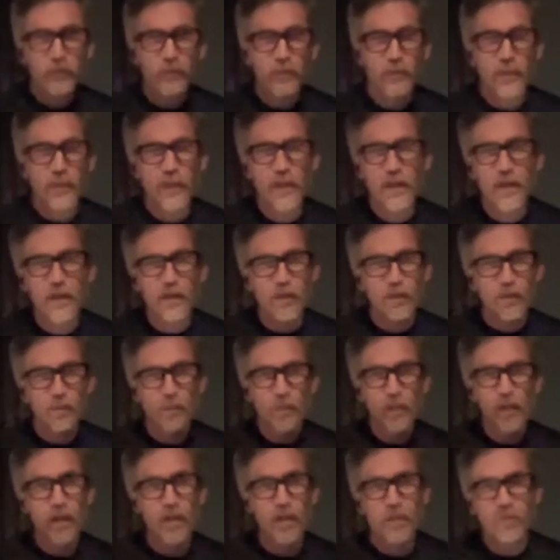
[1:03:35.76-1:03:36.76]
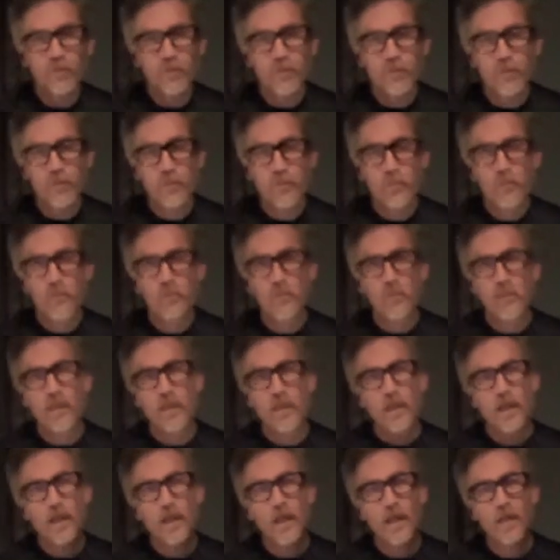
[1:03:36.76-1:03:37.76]
can't go back and forth to them. So I
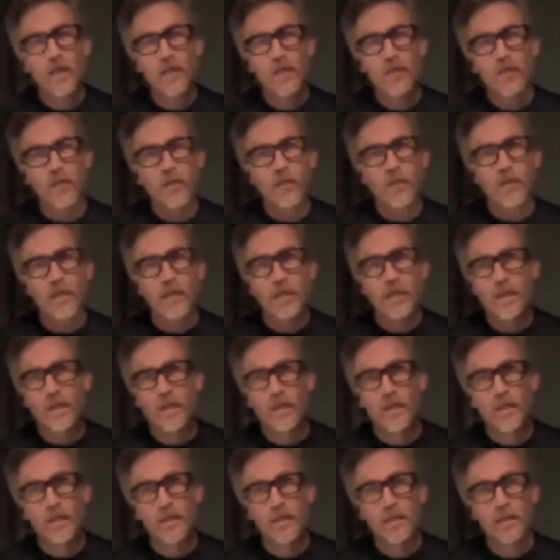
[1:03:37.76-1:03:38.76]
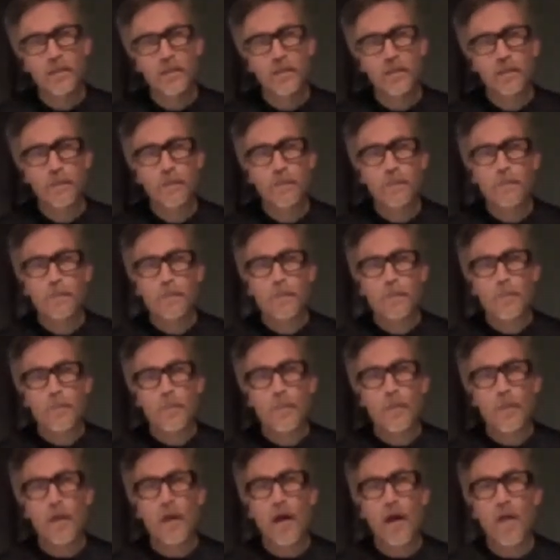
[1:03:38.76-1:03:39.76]
kind of had to create like a
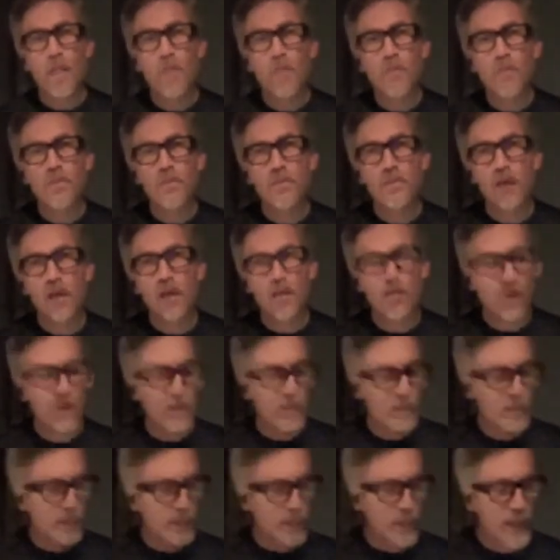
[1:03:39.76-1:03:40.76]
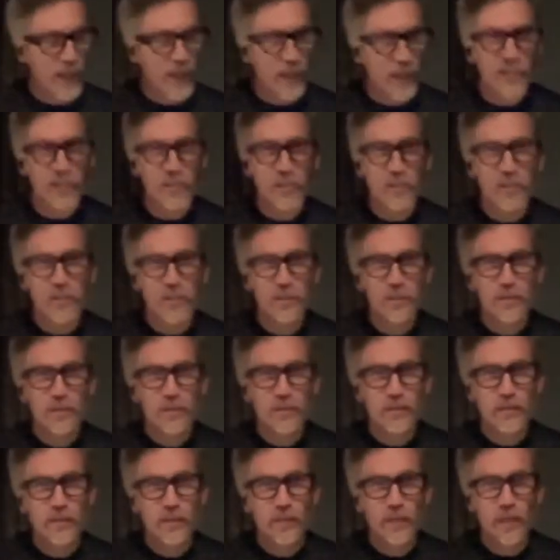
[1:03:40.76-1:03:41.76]
hybrid style where I did less.
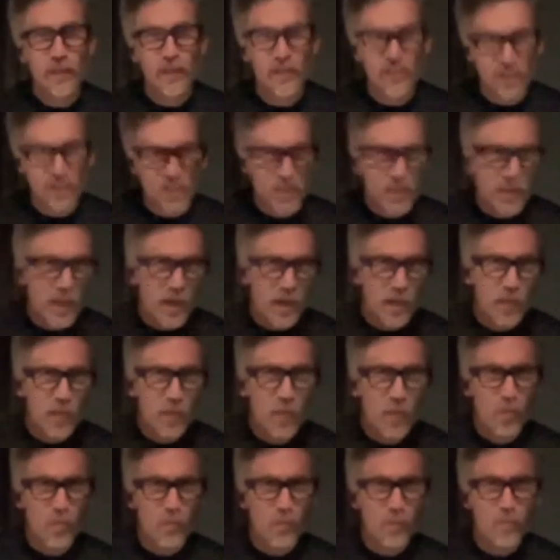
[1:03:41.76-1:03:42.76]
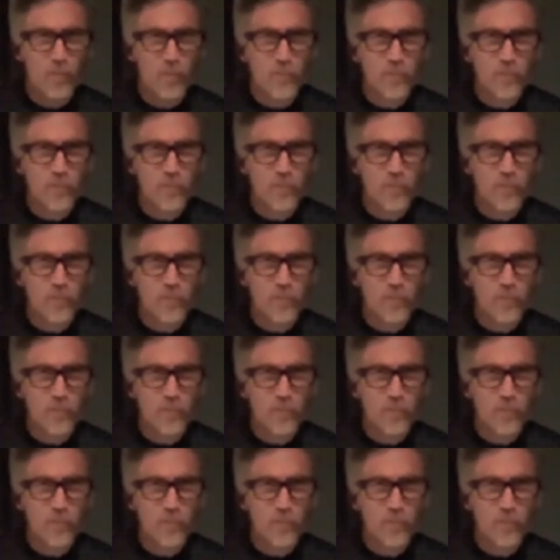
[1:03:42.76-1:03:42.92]
And I just did kind of more